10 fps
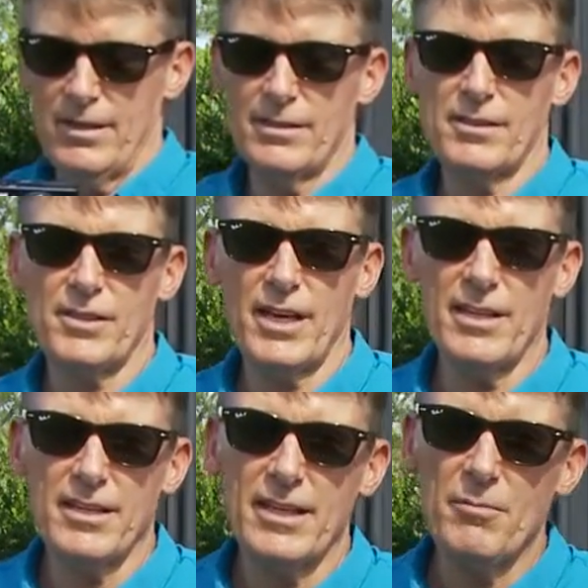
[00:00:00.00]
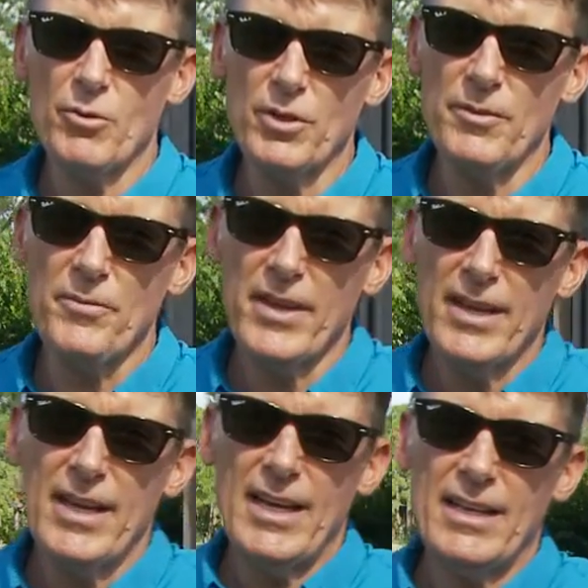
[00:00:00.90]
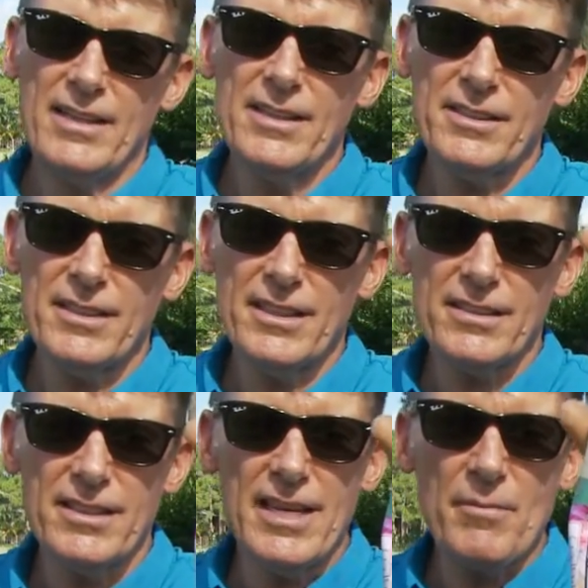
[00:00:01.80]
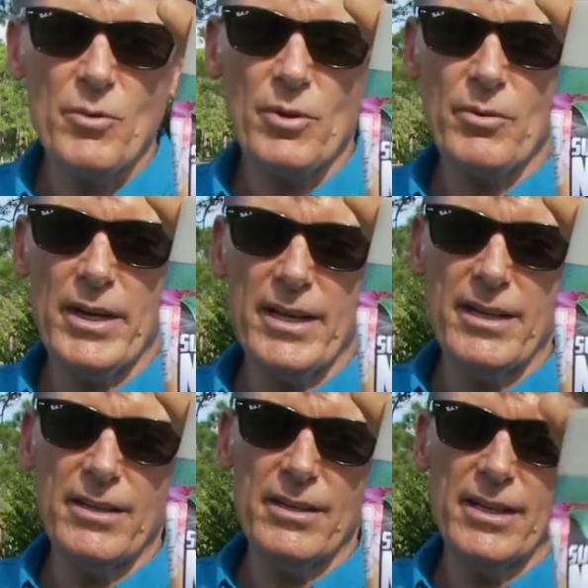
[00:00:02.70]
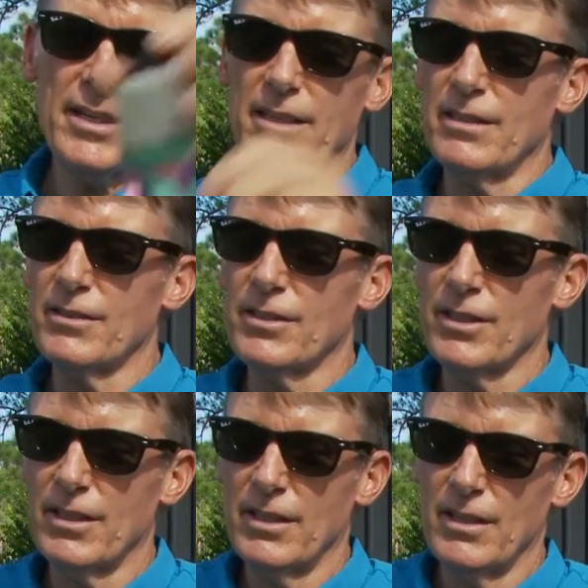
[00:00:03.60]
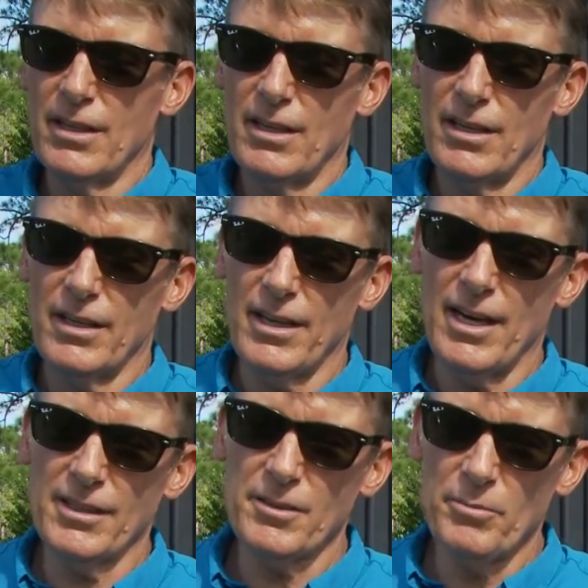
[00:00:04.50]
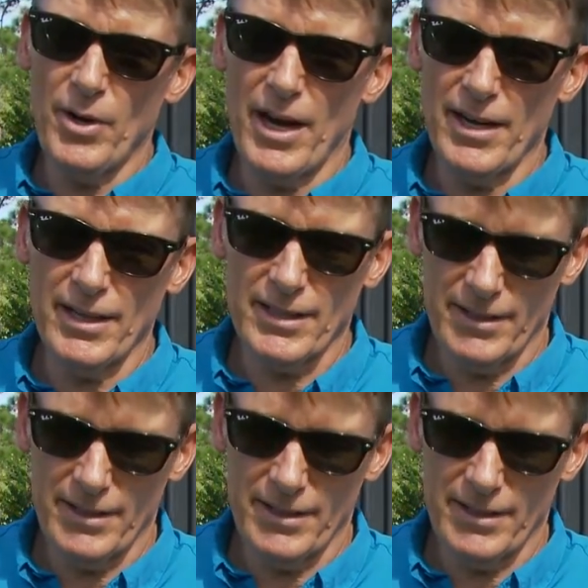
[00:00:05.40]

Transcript: It's a shot of the neem oil. And this, this neem oil right here is an awesome product.